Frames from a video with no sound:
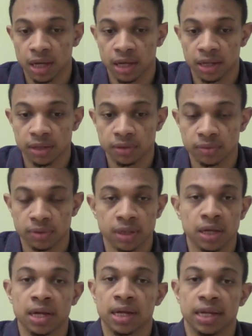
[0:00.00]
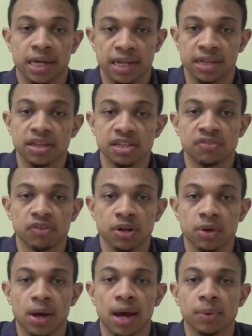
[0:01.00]
And in this
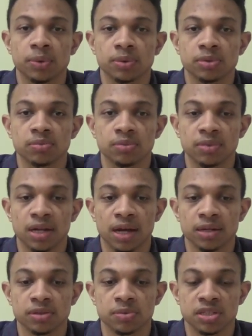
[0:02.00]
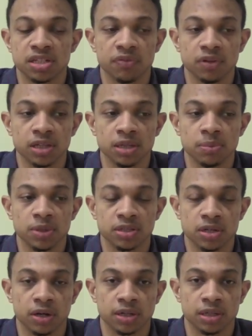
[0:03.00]
video, I will not specifically be
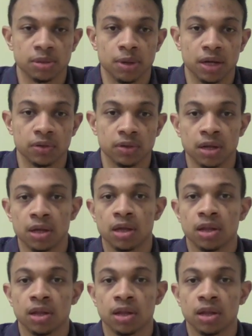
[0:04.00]
talking about